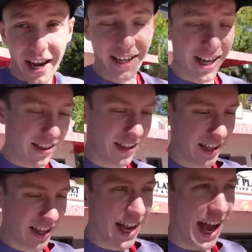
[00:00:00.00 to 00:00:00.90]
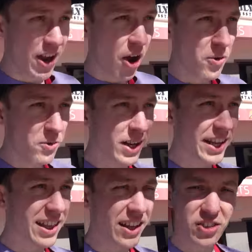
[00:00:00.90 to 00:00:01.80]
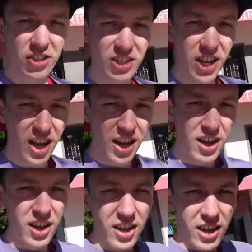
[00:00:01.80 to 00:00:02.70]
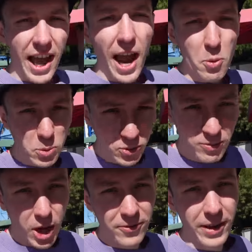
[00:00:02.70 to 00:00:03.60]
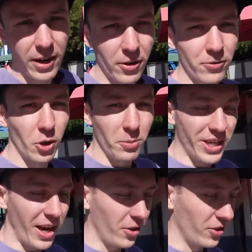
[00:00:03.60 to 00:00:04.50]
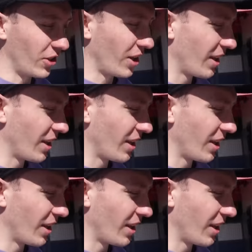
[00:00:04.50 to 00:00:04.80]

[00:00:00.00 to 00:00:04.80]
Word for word: that again. And hopefully that just uh, helps with my fear of drop towers.